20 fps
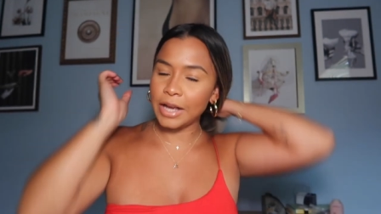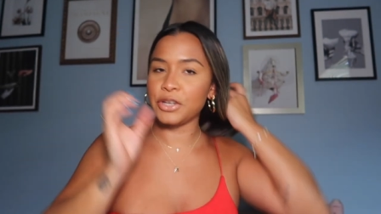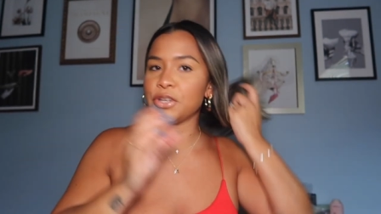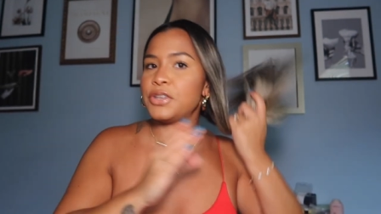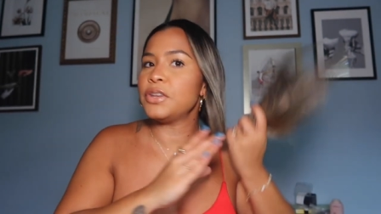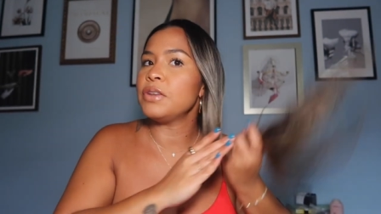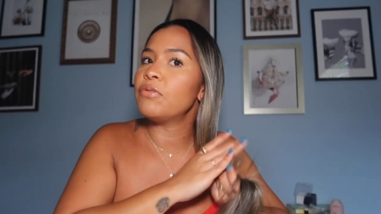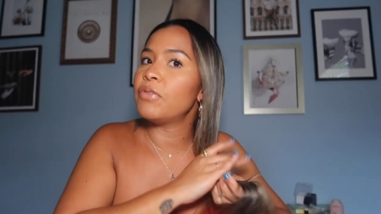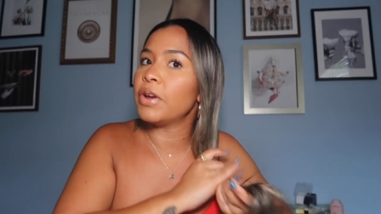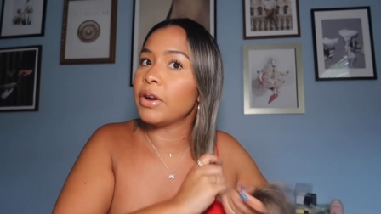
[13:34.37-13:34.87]
I
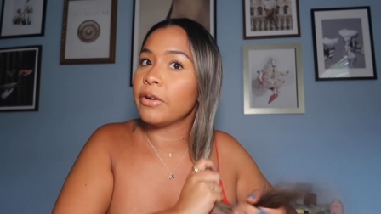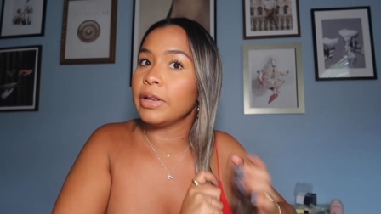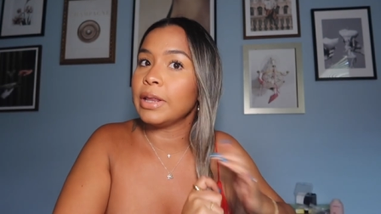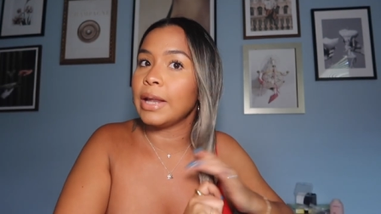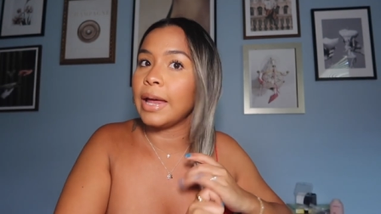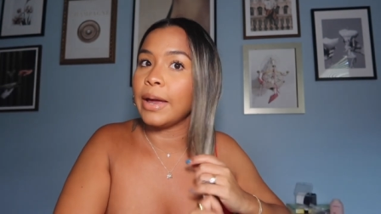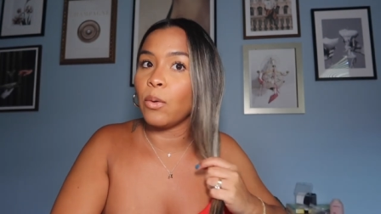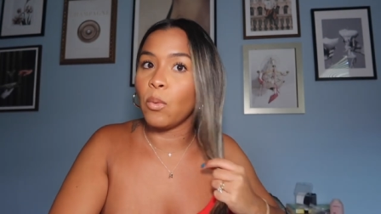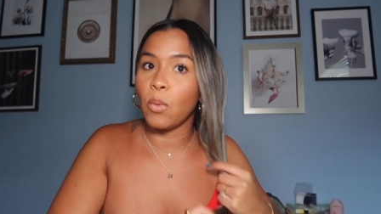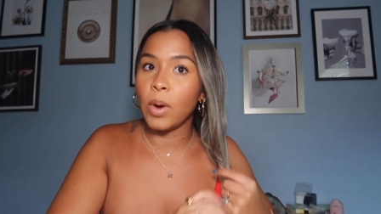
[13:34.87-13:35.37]
just need very
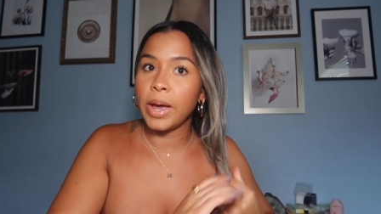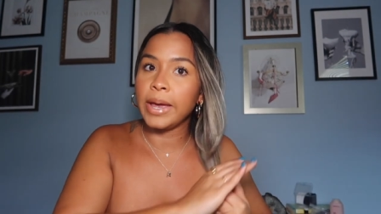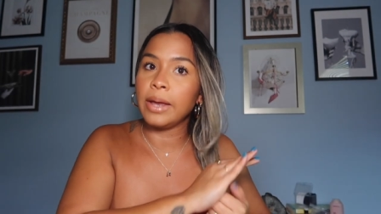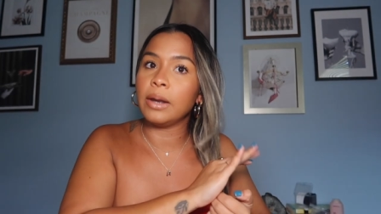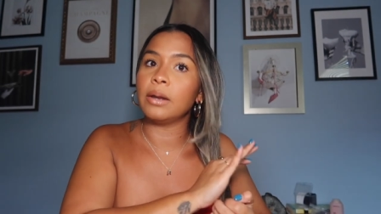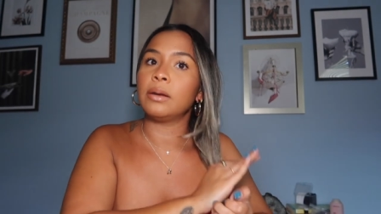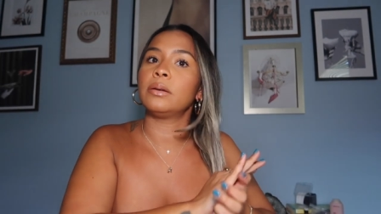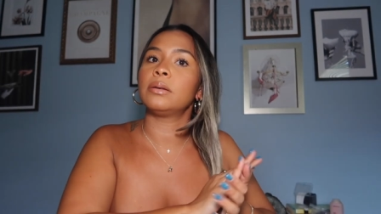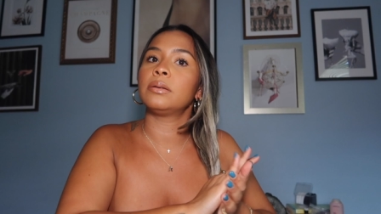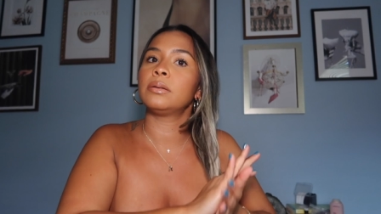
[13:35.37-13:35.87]

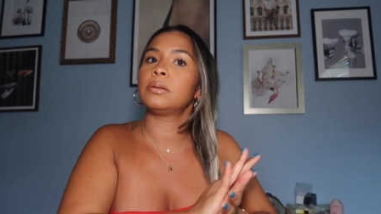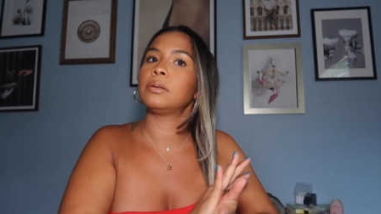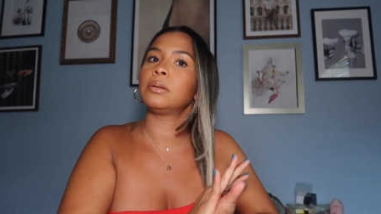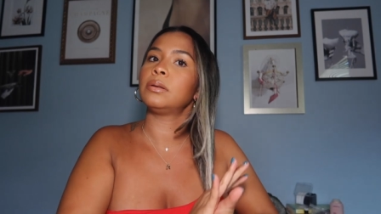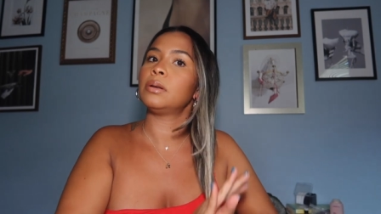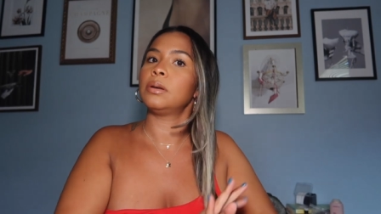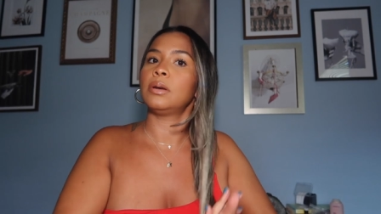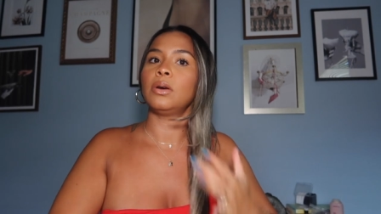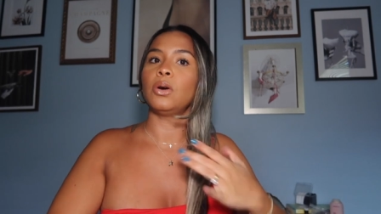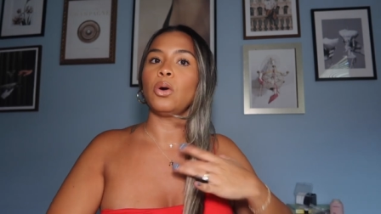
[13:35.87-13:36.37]
lightweight
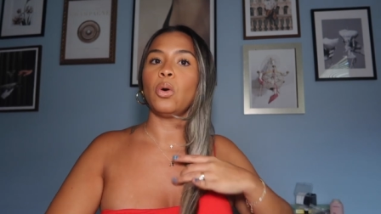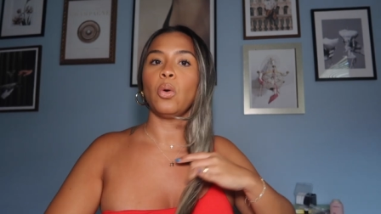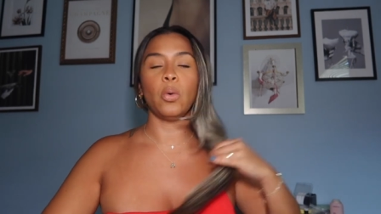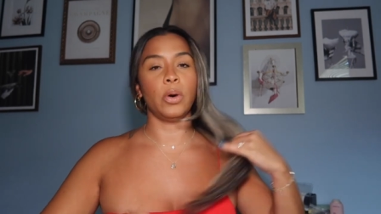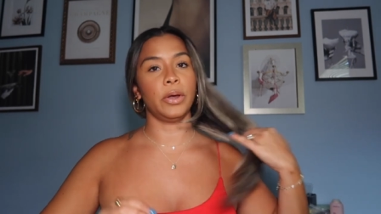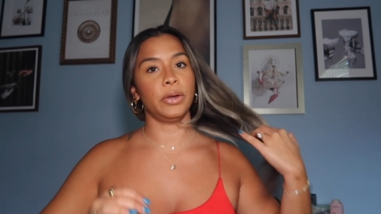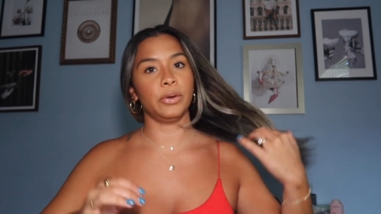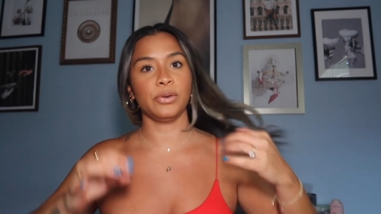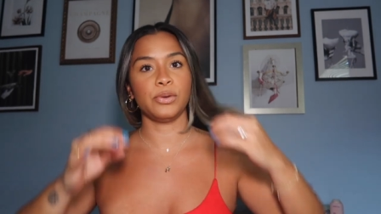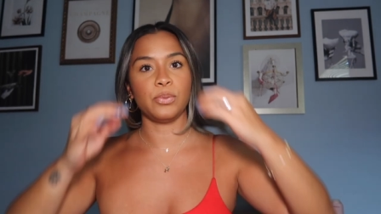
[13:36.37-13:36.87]

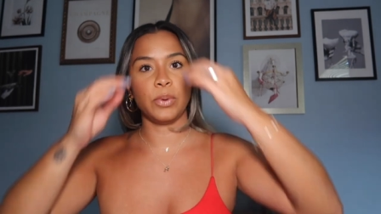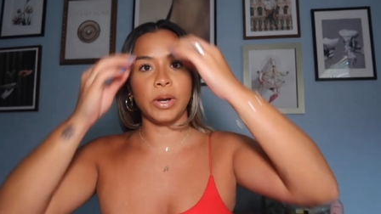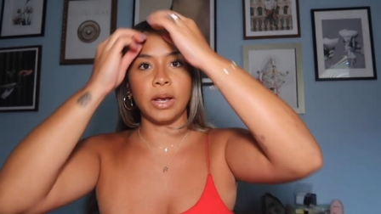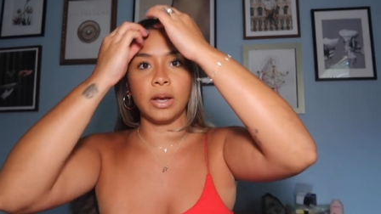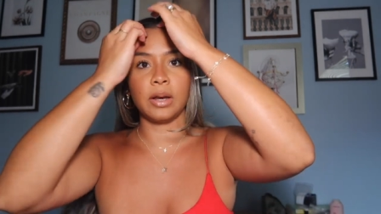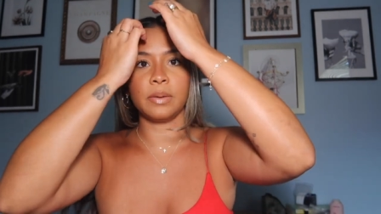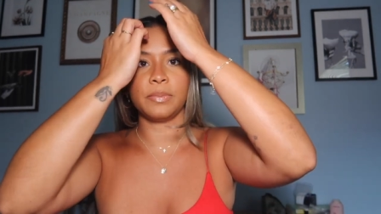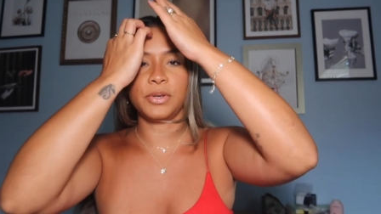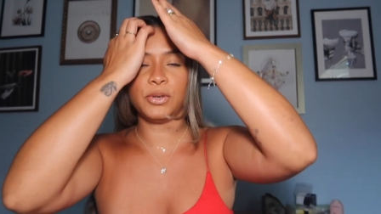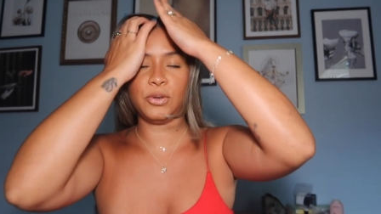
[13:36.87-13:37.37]
oils when
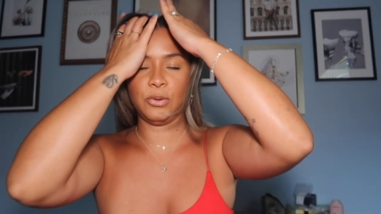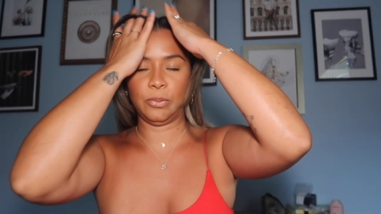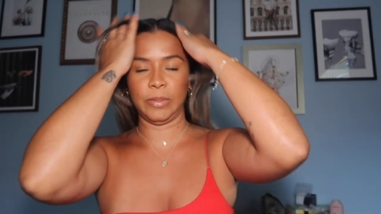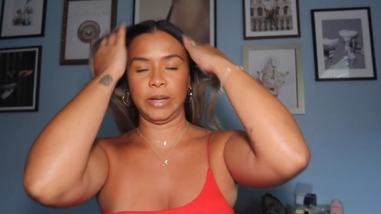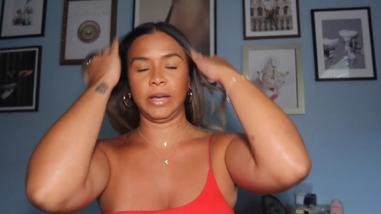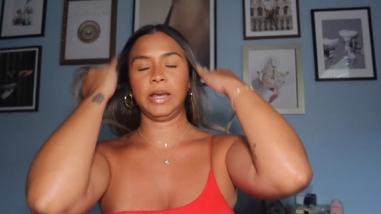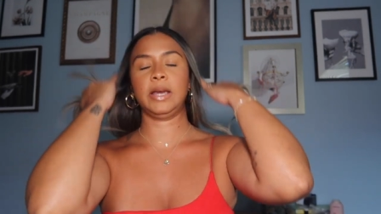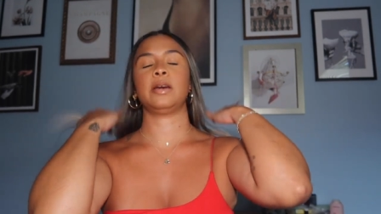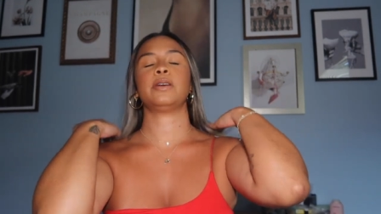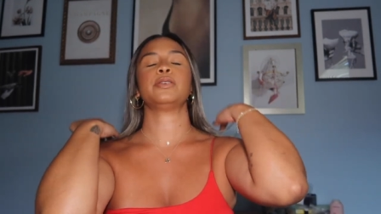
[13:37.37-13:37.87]
it comes to
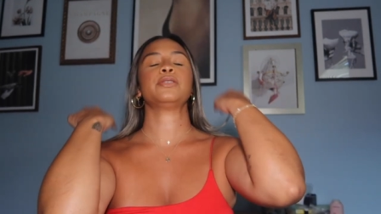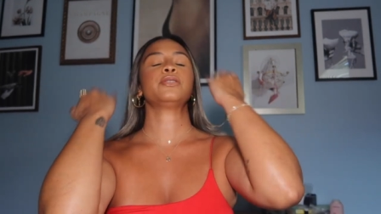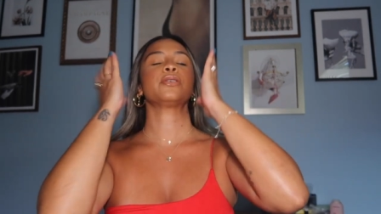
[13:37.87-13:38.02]
my hair.